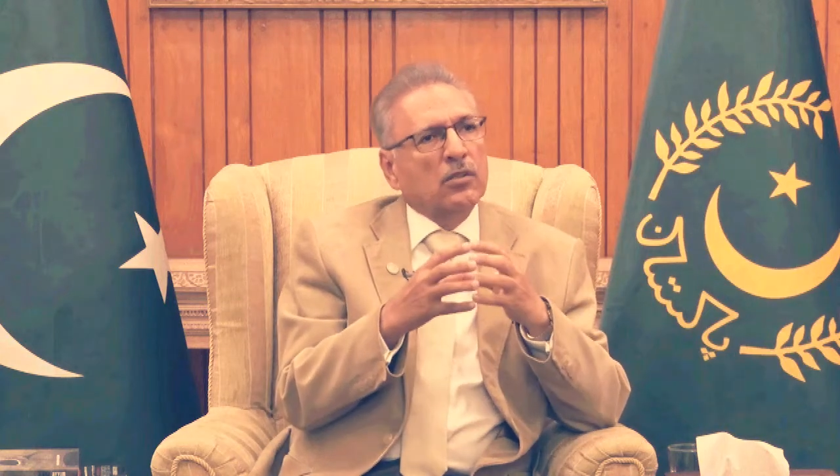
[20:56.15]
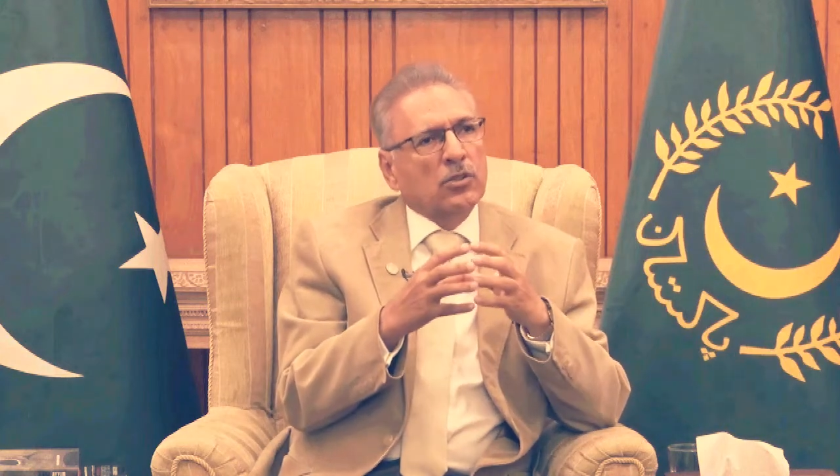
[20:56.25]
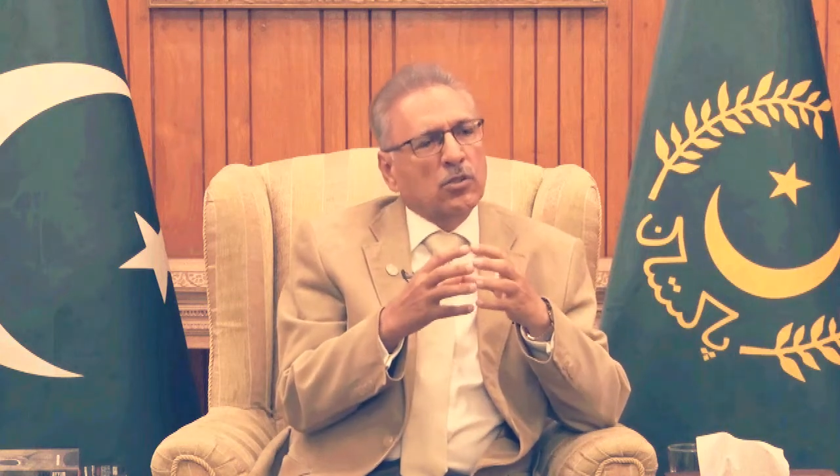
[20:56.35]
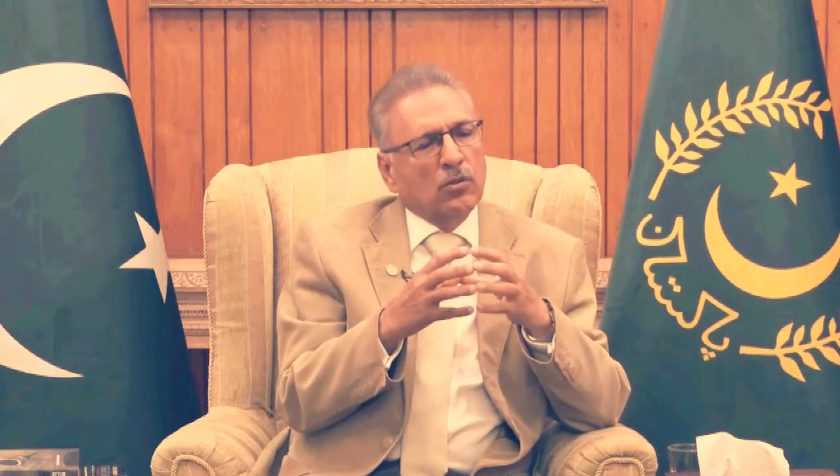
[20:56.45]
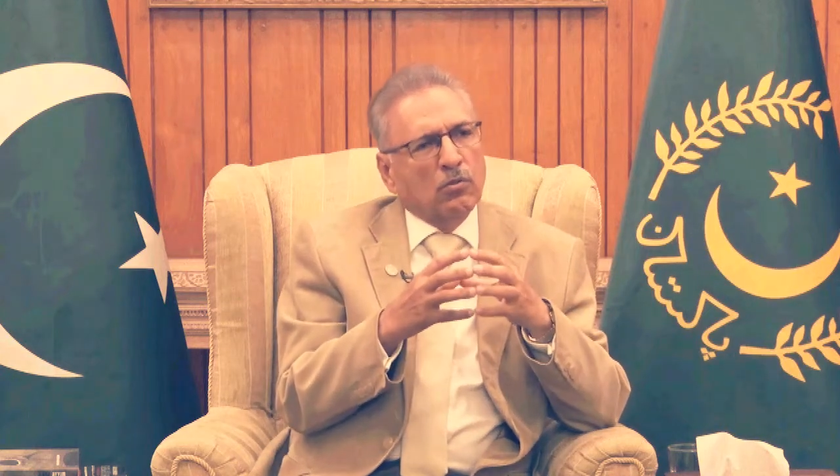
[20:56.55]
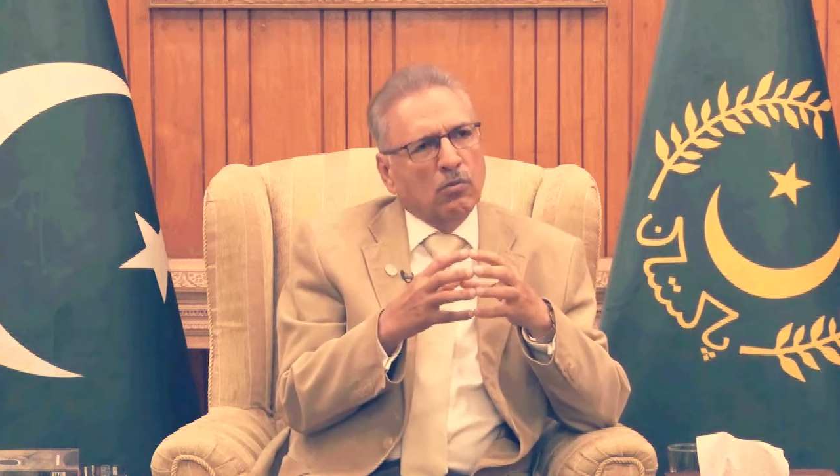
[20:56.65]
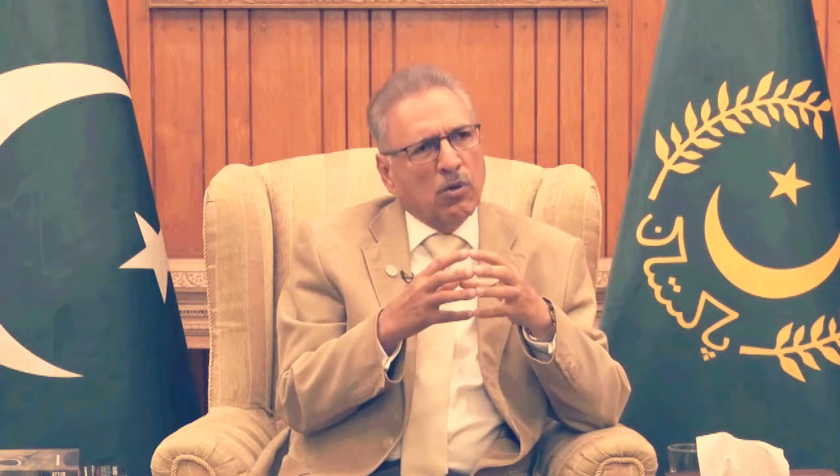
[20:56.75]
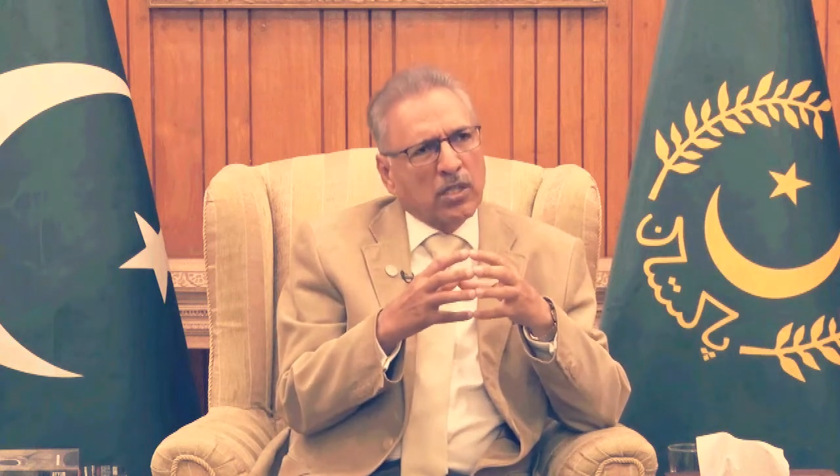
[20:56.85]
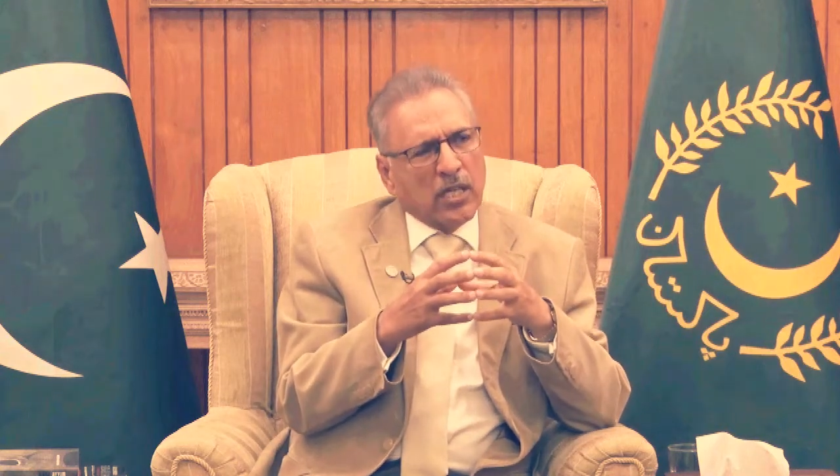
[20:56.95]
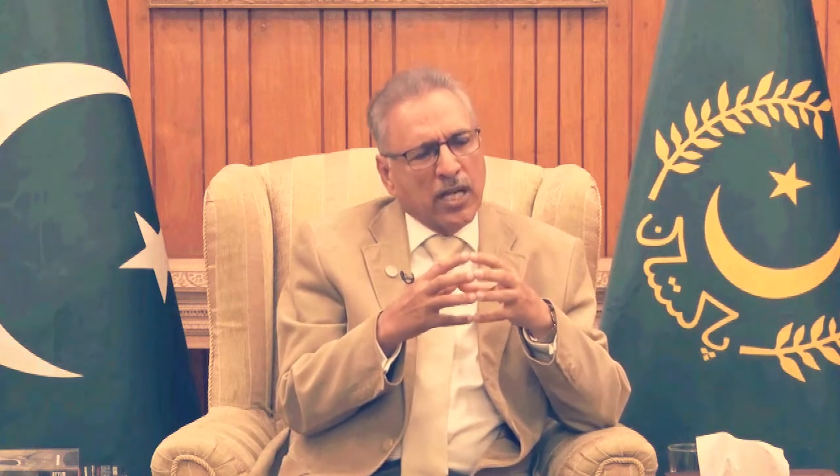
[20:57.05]
So
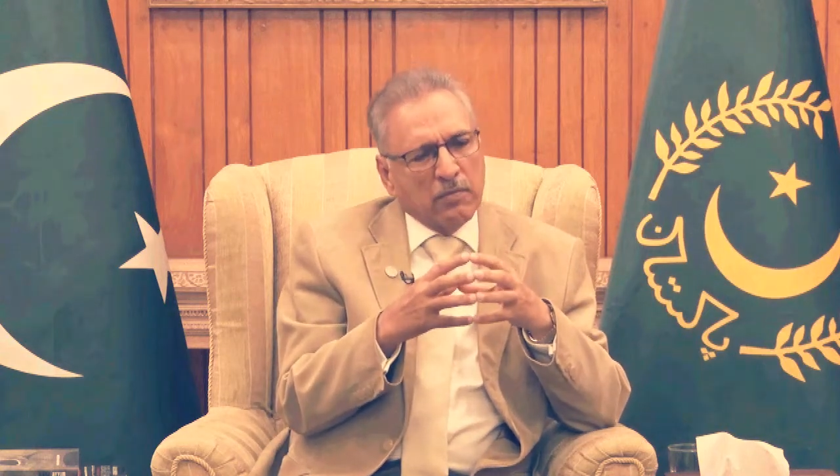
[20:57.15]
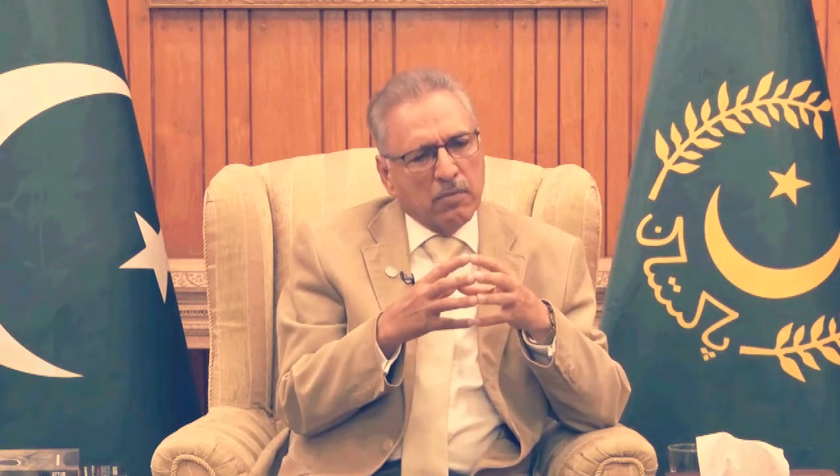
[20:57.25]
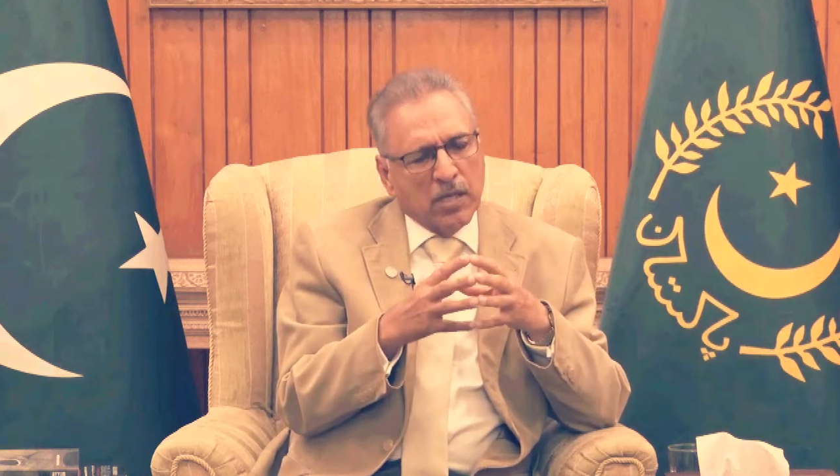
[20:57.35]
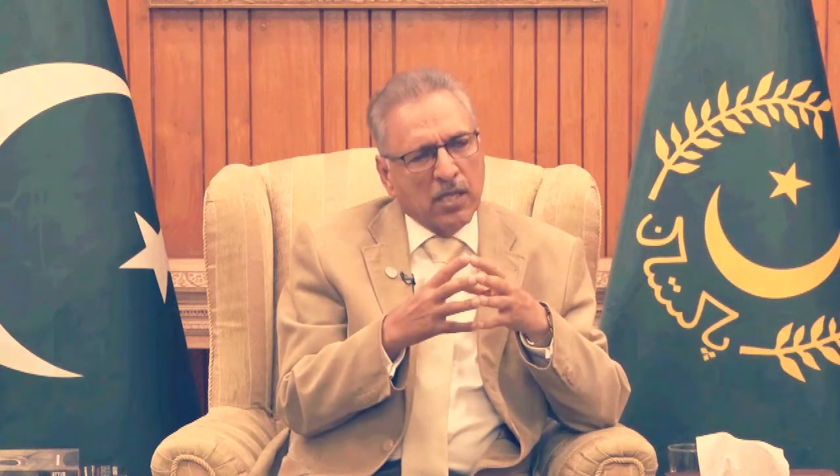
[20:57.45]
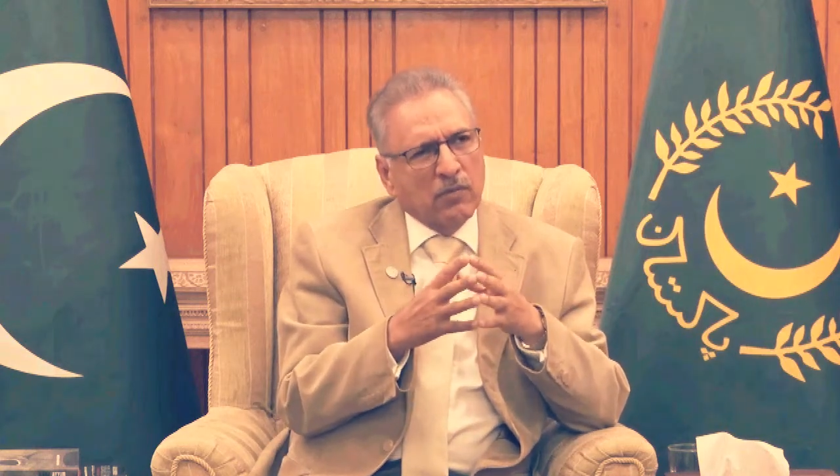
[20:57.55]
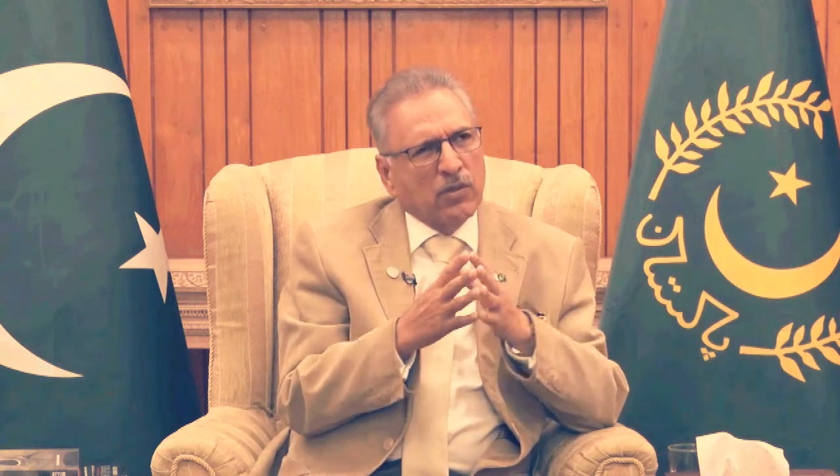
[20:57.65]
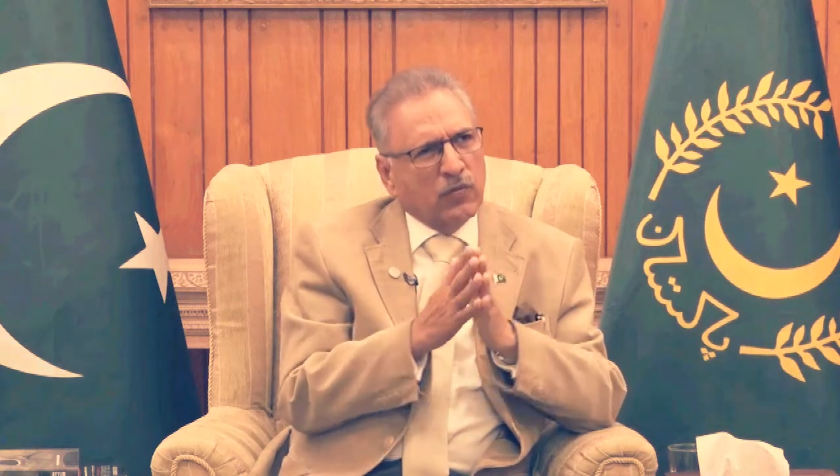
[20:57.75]
what I believe